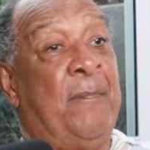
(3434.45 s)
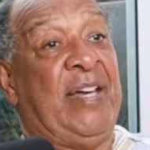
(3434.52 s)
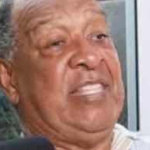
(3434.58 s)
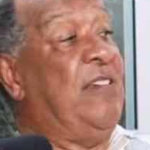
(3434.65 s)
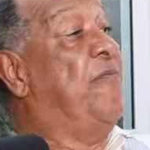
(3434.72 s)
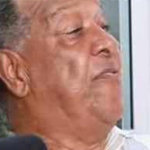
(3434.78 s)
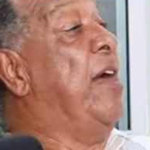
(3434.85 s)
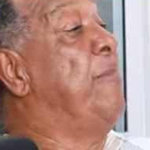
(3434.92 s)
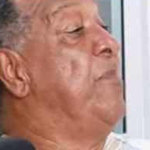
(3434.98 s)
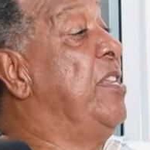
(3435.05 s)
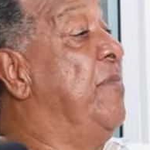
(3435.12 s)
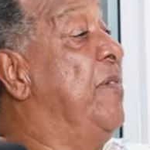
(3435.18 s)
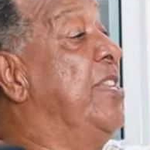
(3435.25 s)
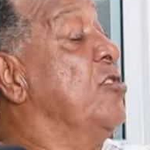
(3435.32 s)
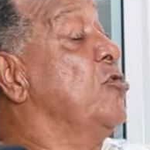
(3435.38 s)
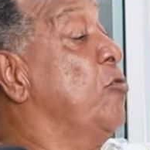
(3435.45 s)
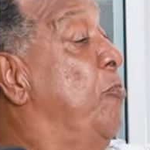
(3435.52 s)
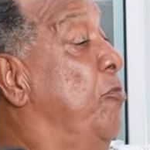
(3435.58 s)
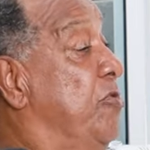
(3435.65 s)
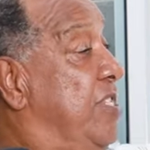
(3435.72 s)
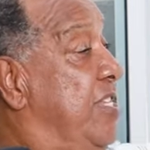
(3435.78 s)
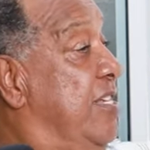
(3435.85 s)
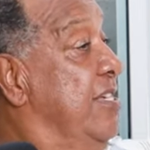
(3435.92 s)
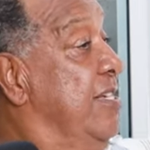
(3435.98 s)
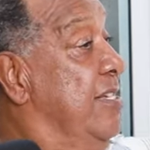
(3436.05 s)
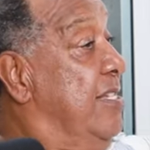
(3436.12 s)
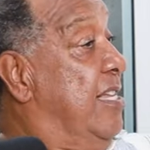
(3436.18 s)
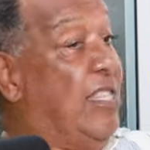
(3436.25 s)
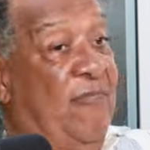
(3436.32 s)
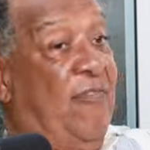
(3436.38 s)
But the family very supportive.
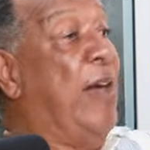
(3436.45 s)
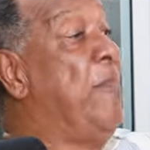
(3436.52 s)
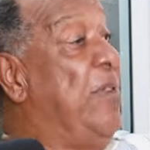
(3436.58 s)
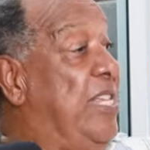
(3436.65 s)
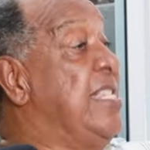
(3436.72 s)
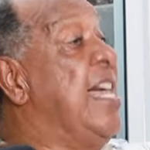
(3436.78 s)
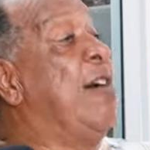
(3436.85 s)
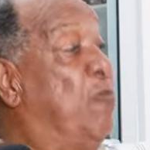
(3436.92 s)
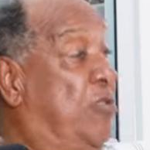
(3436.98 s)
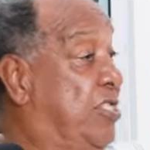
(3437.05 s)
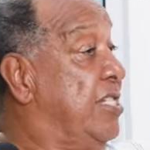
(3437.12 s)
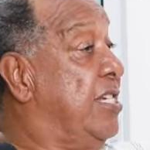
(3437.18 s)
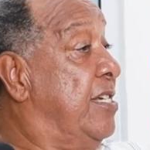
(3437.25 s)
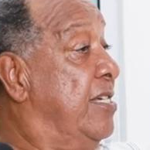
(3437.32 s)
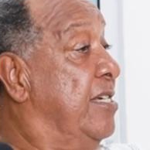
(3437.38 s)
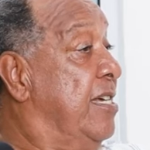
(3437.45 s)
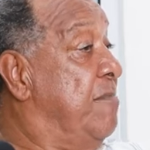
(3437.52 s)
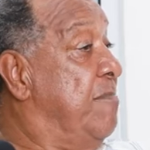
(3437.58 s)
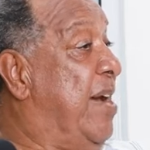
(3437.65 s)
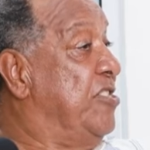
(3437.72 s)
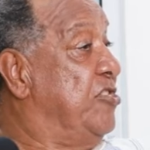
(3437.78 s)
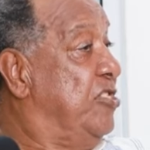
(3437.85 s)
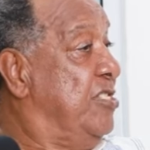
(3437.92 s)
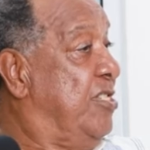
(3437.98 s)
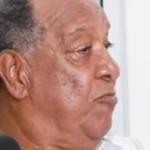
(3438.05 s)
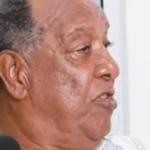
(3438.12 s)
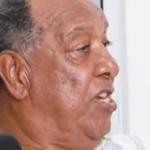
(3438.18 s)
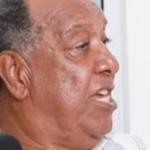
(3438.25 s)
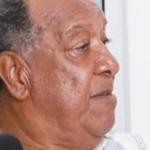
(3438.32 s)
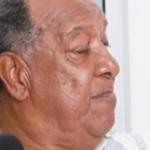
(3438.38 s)
Yeah. the family now is in, in Manchester
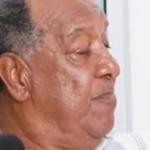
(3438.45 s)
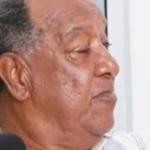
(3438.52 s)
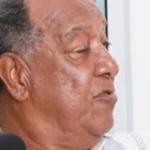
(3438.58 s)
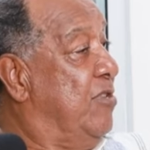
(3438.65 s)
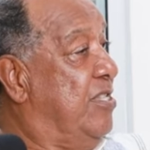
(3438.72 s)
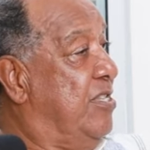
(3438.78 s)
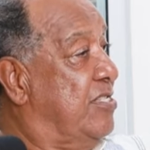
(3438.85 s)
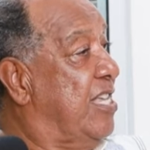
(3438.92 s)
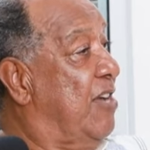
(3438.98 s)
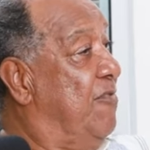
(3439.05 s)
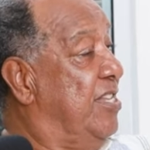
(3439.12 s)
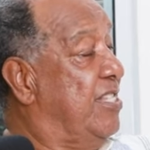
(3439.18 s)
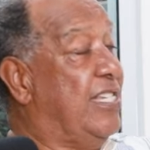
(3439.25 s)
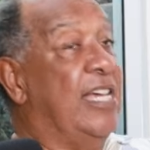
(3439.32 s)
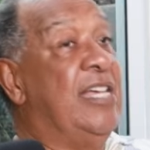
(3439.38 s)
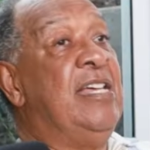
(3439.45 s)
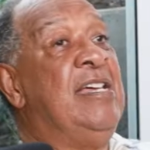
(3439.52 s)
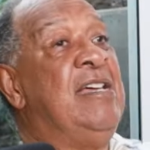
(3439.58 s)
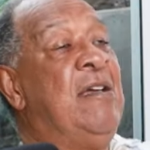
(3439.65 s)
with him. Okay. You understand what I'm saying?